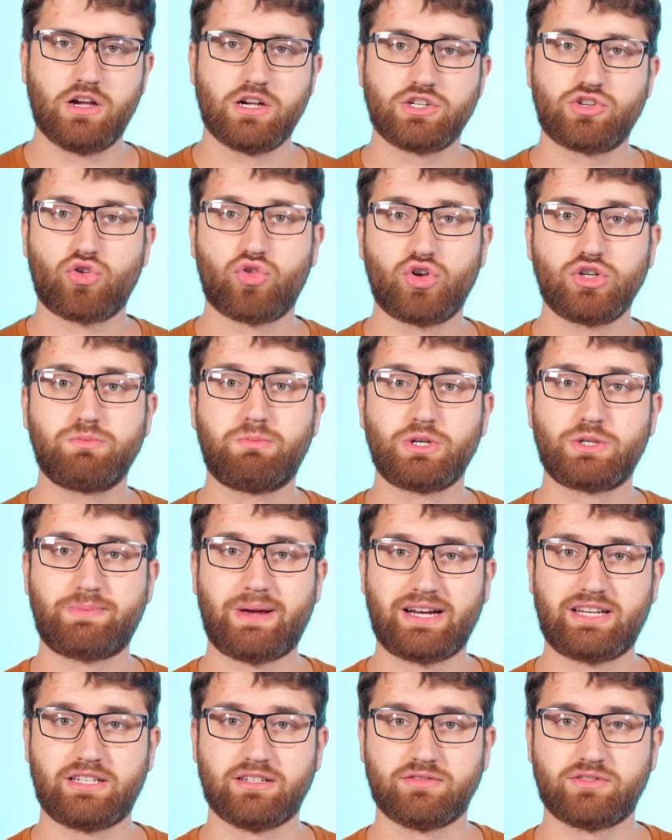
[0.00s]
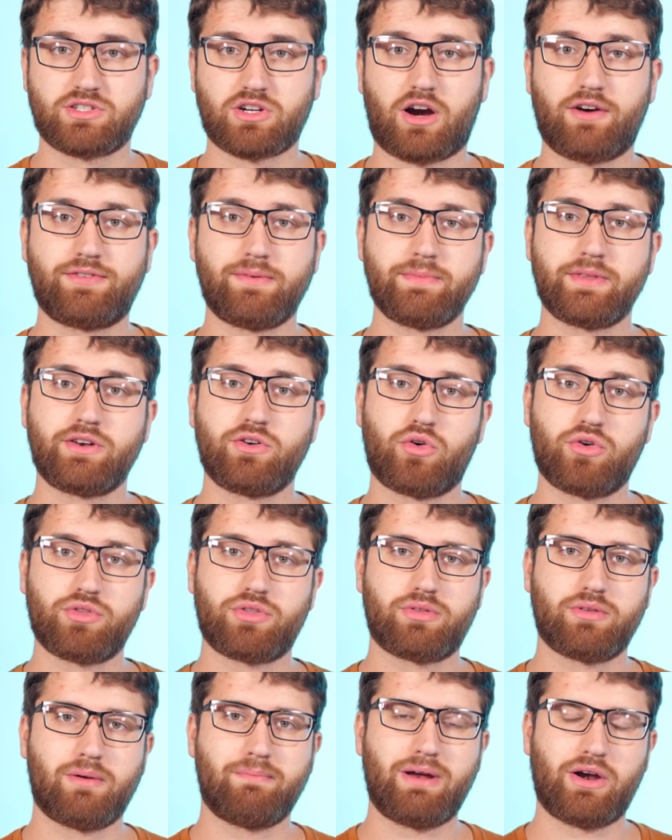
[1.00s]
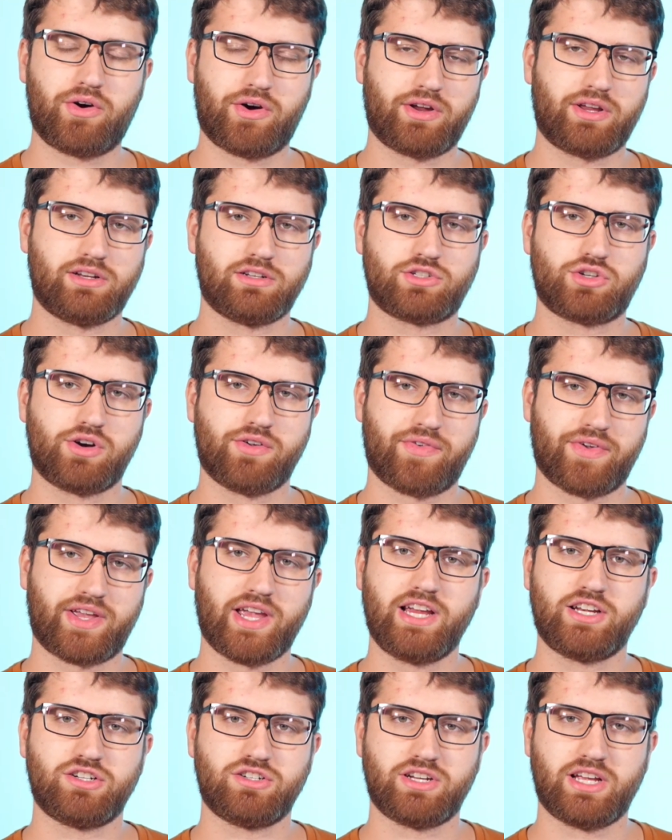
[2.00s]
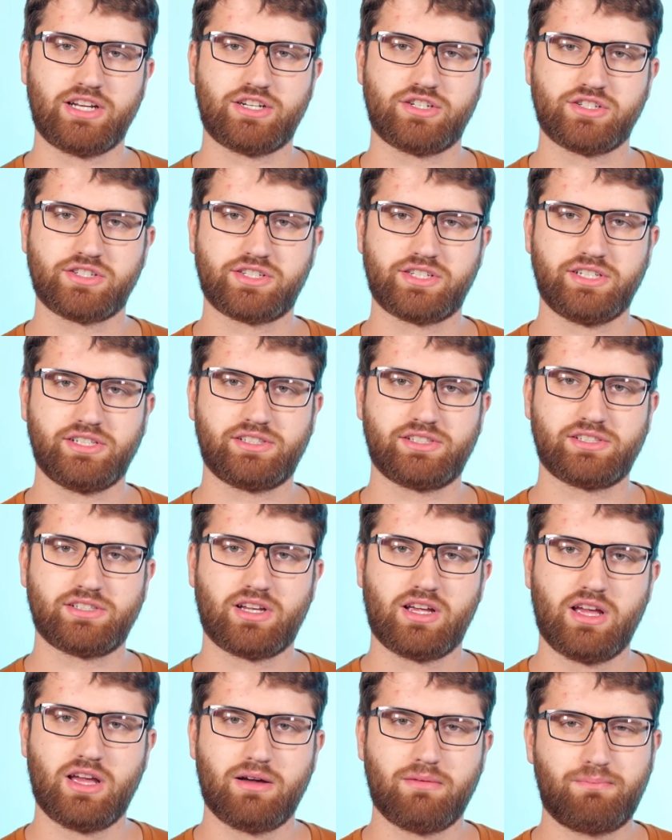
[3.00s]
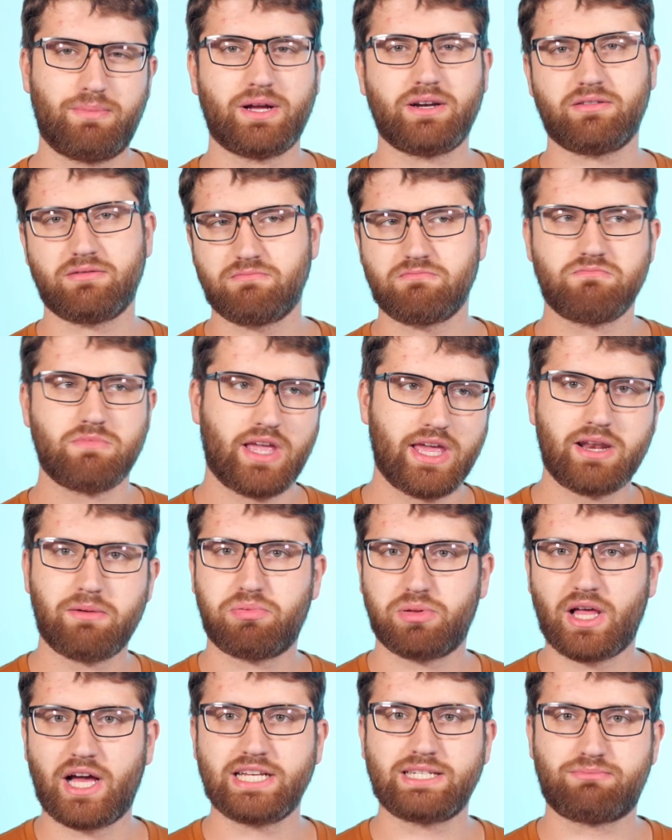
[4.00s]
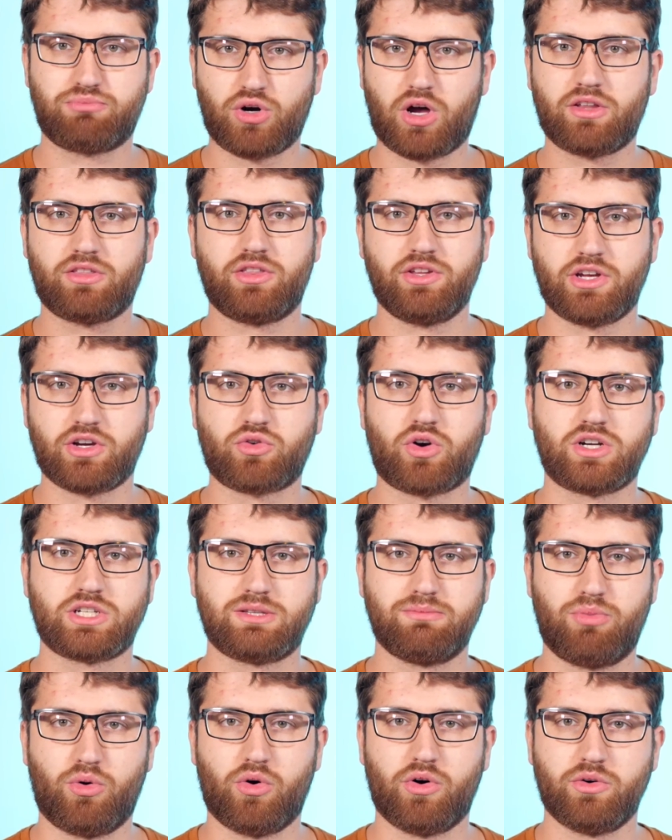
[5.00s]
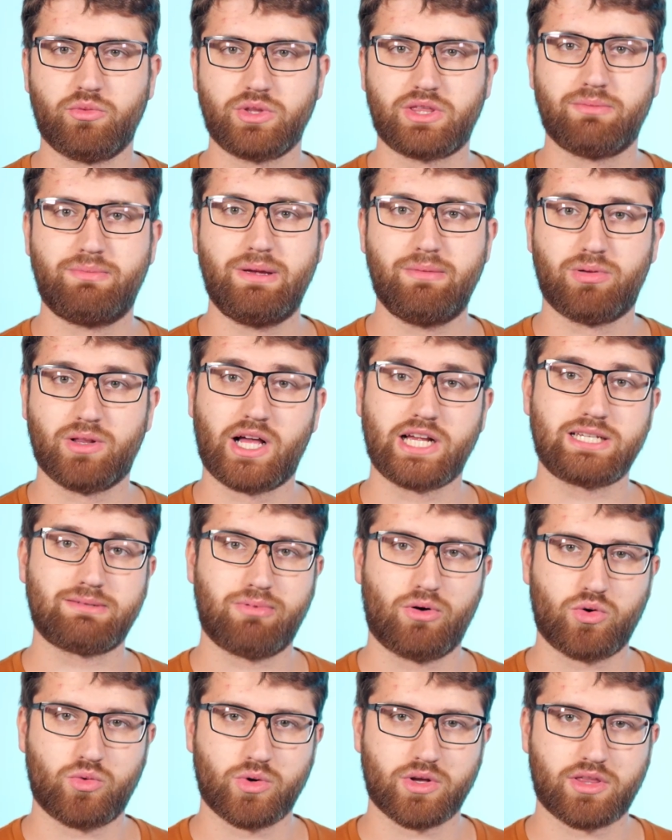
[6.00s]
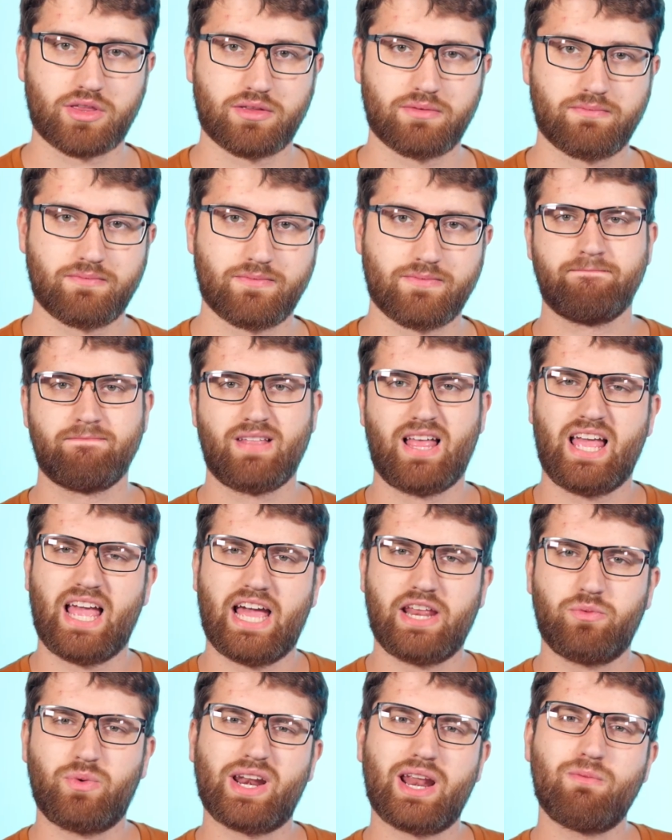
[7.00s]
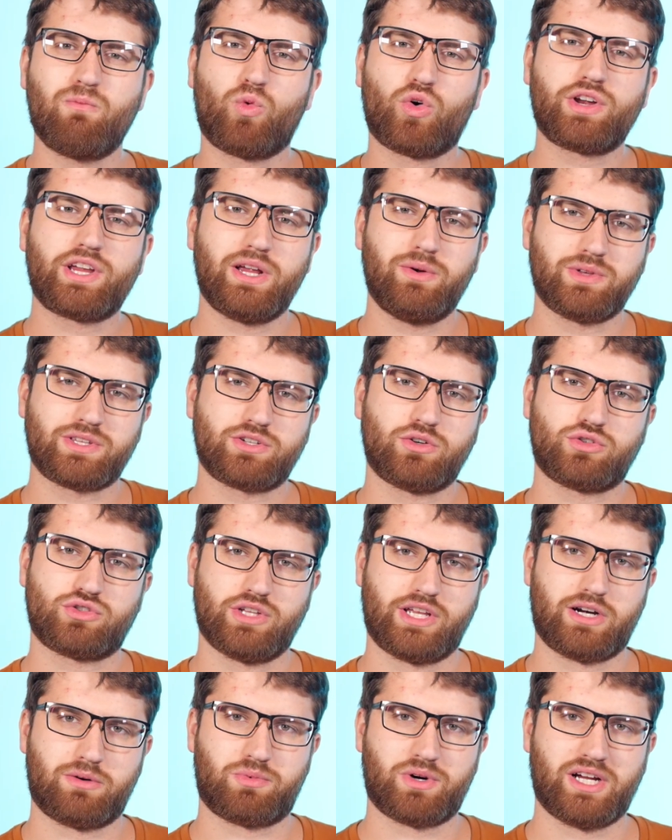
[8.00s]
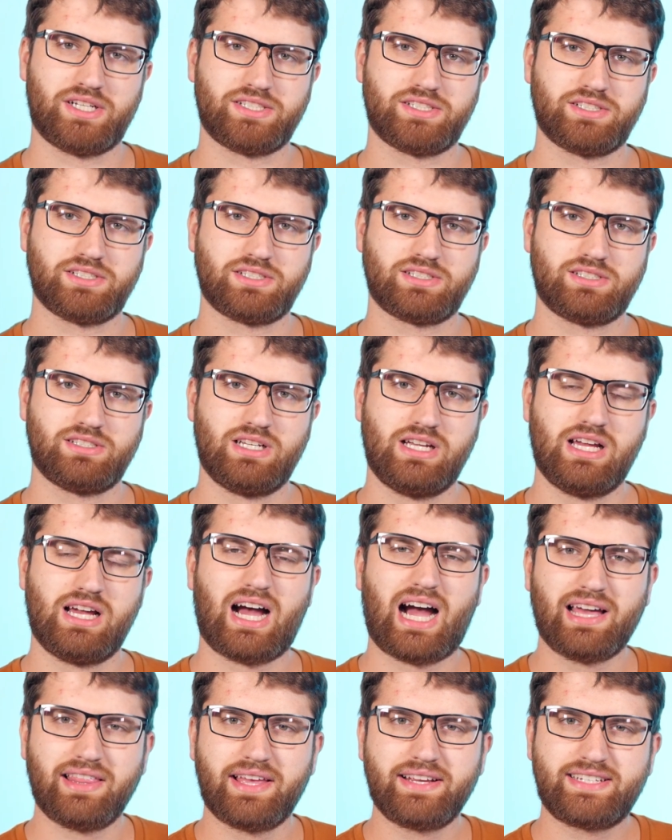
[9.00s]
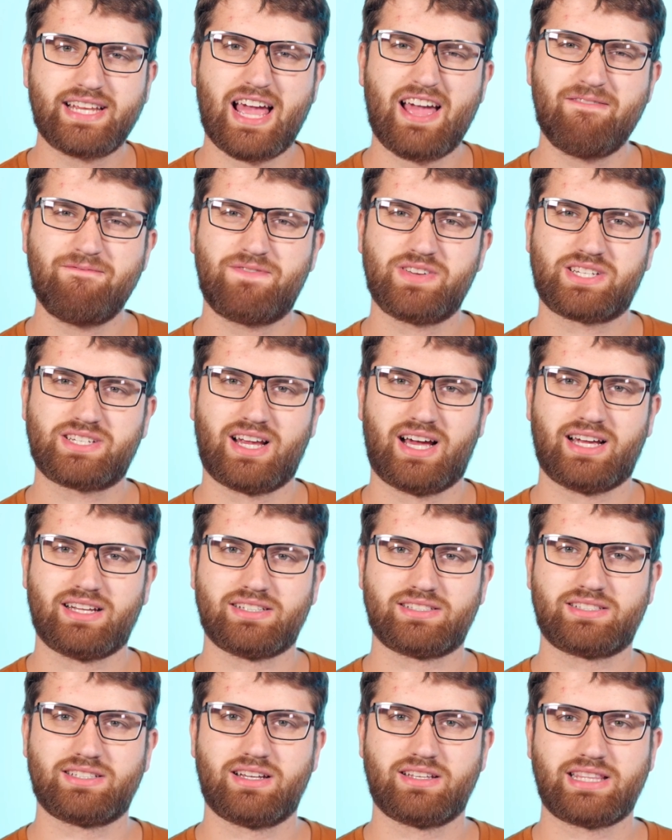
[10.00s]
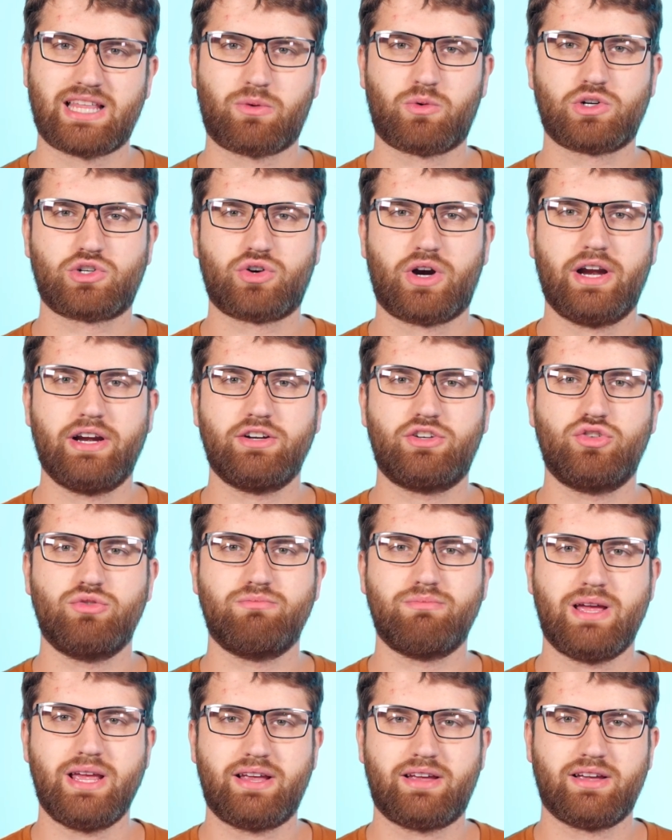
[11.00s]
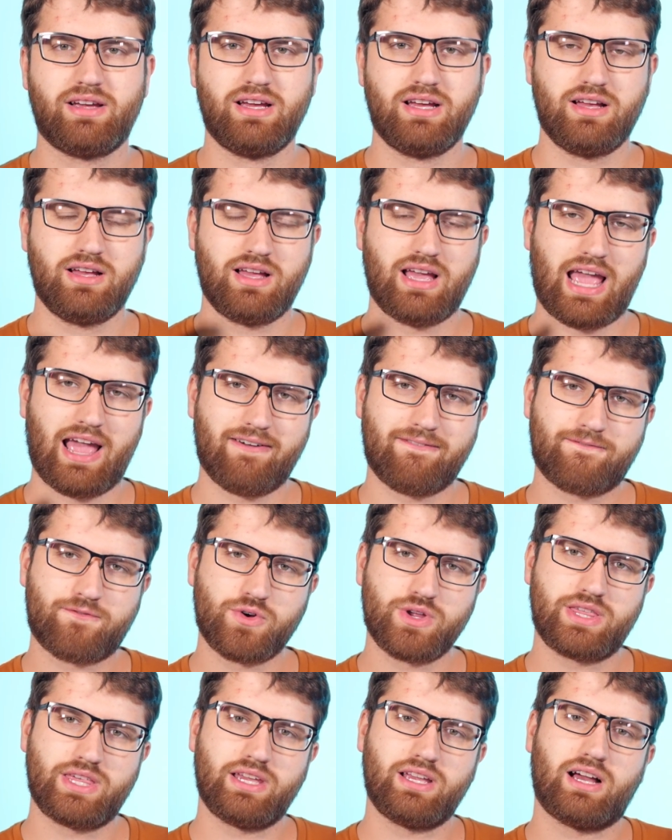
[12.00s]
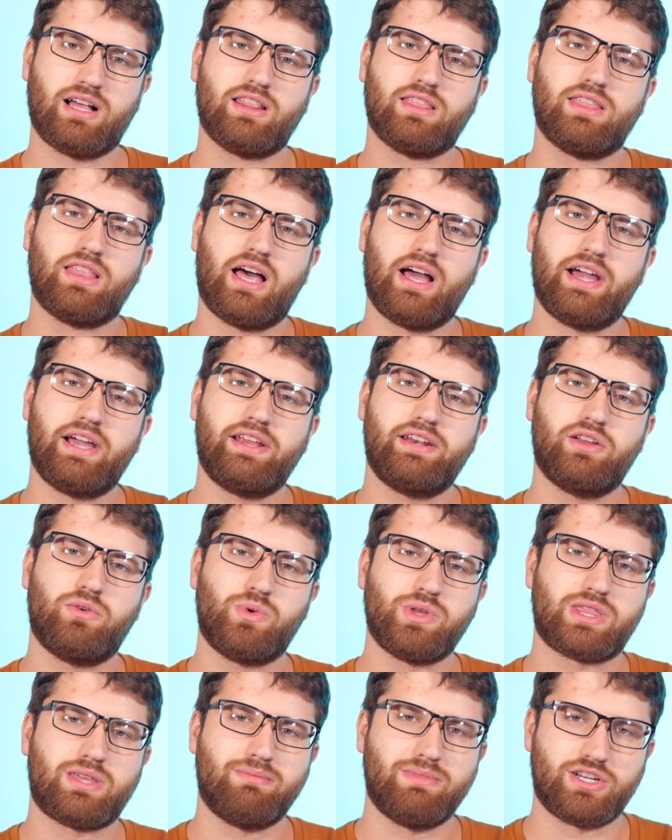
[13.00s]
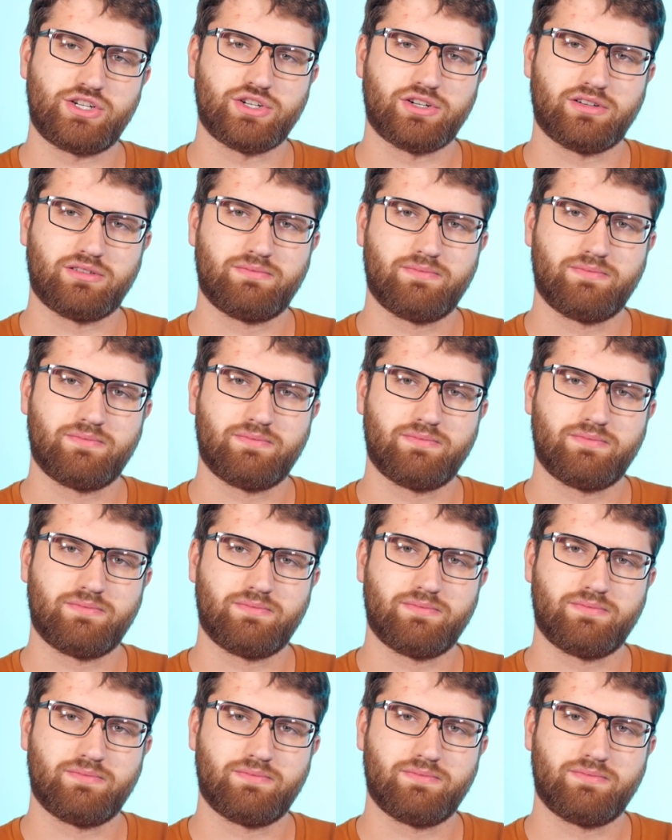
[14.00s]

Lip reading: So those perspectives are from the North American certification agencies, but it applies broadly across the board with the people I spoke with. And when I'm working with social enterprises, I like to emphasize that we're trying to make everything align with the mission.